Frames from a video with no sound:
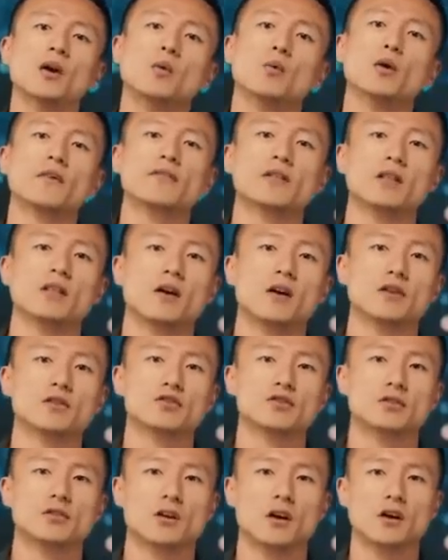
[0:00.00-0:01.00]
with the launch
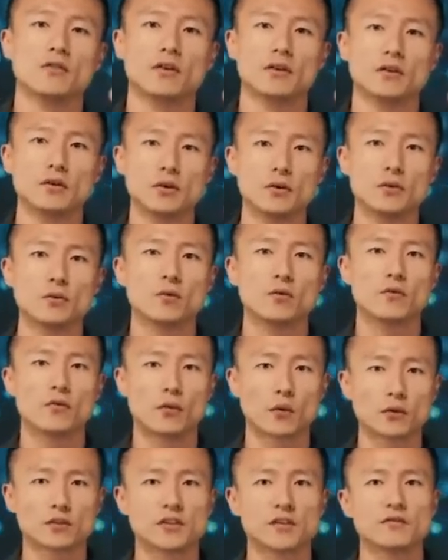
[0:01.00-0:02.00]
of our new
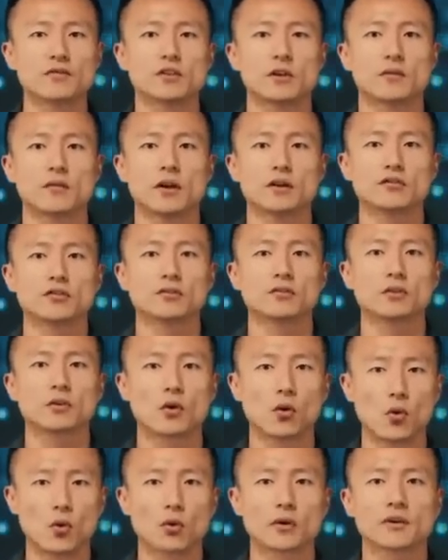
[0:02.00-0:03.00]
14th generation
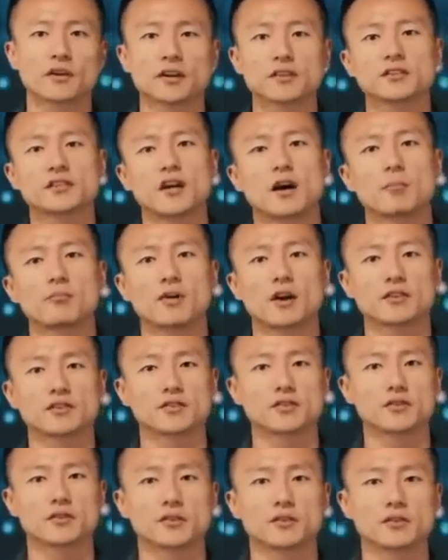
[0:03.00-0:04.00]
Core desktop
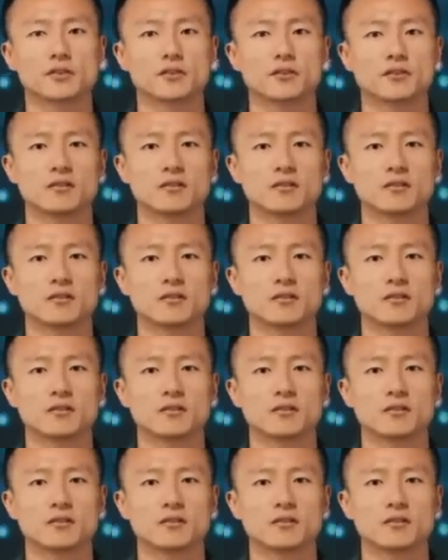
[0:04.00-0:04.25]
processors.